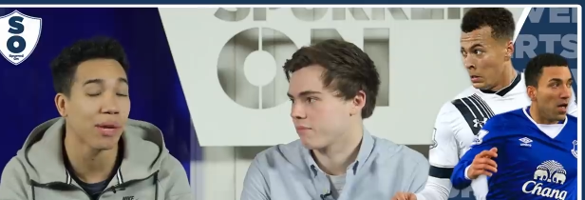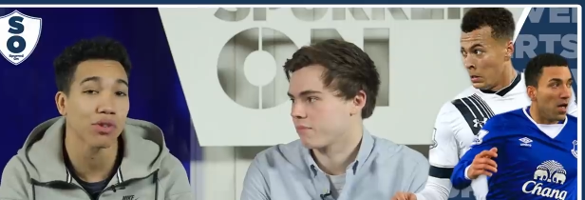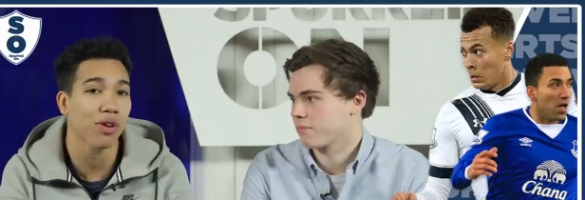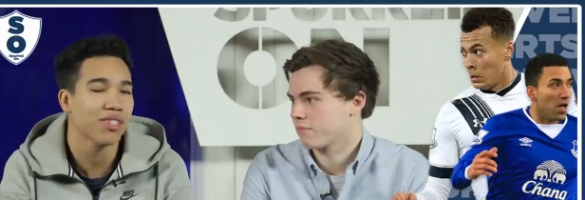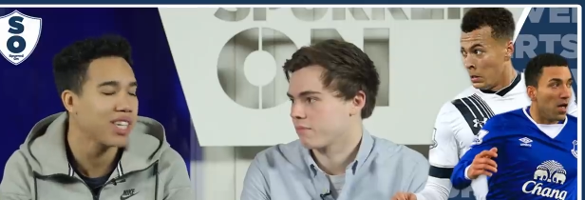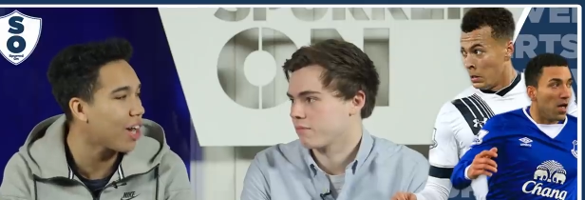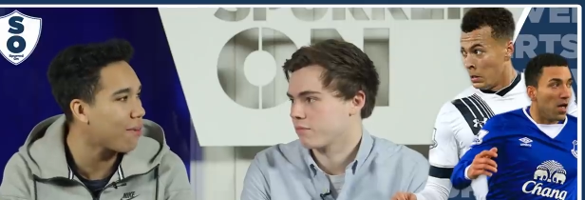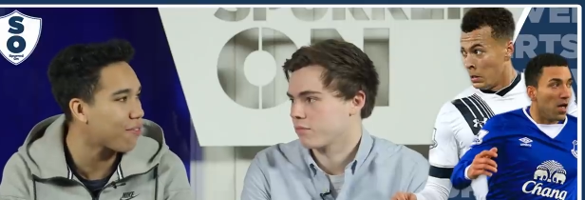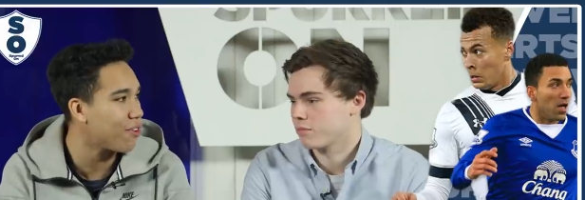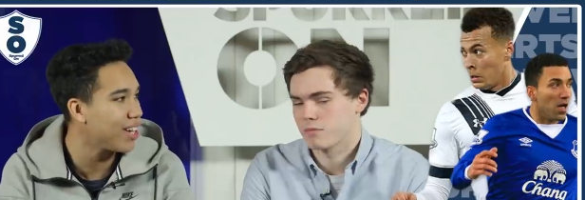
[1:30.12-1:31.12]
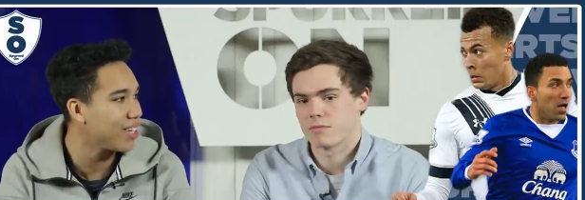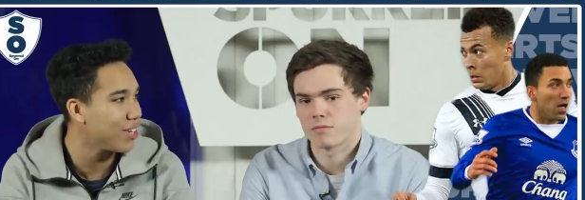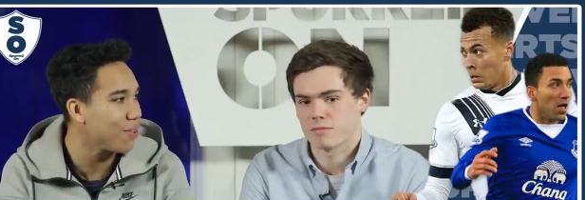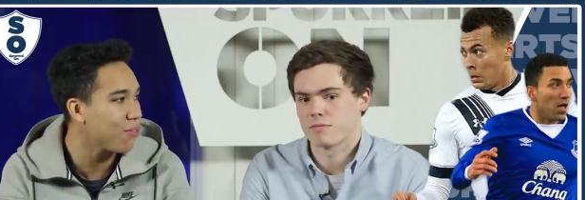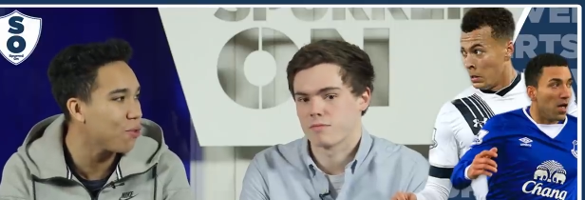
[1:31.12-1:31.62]
Speaker 1: He was obviously up for it, you
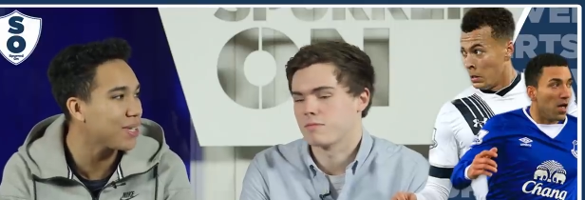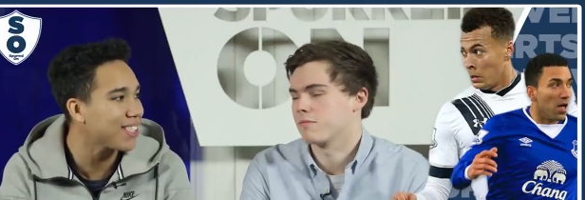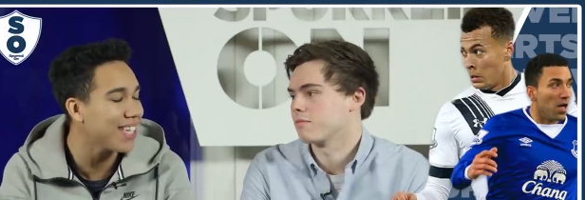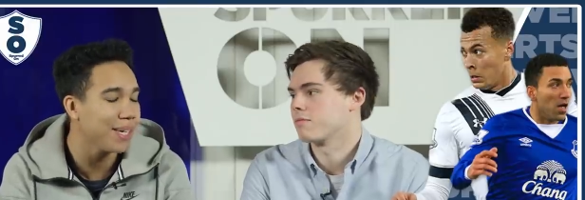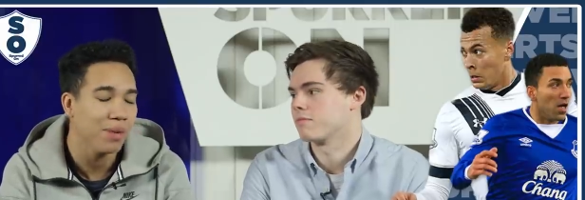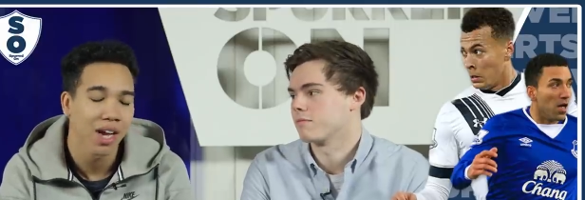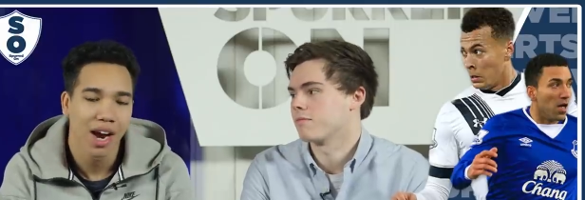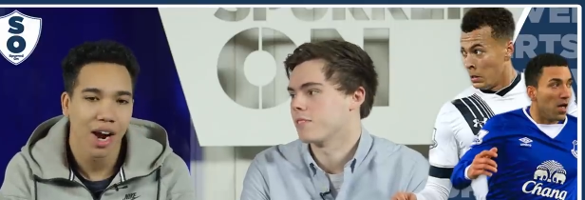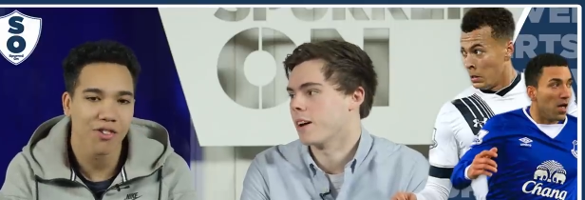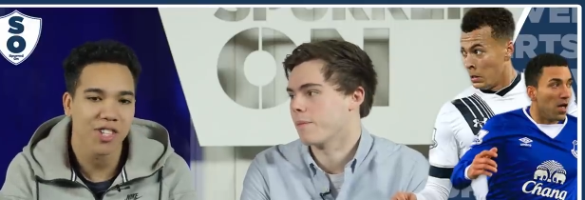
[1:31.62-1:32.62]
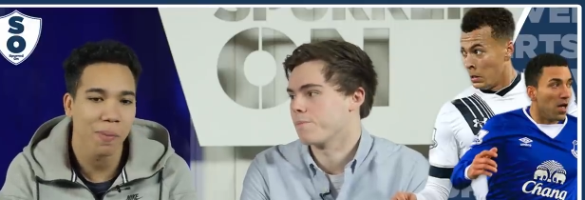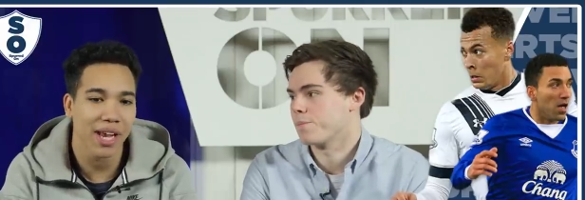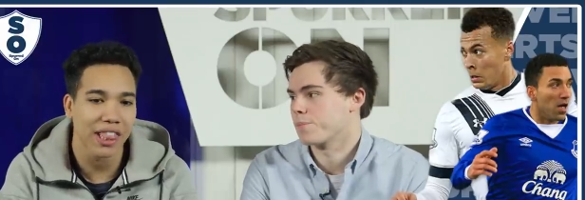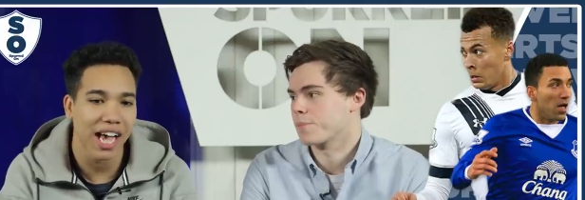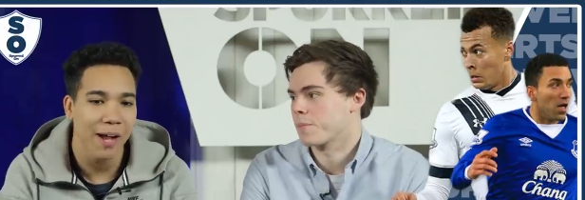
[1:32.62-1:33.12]
know, former team. I yeah.
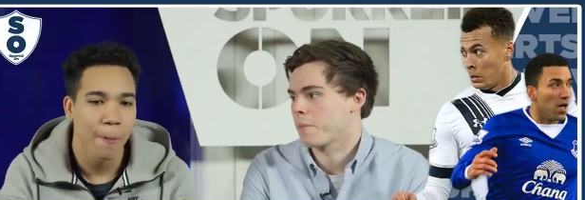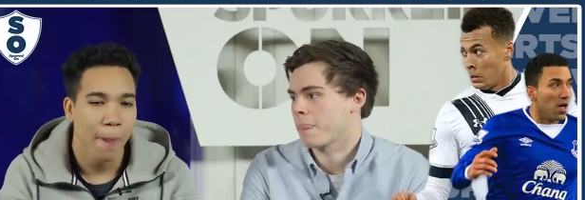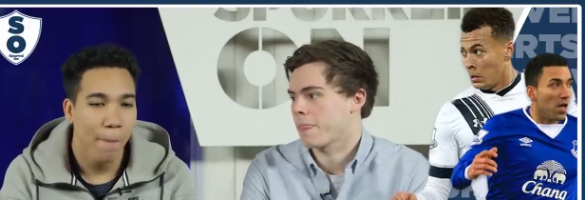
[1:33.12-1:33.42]
respect that.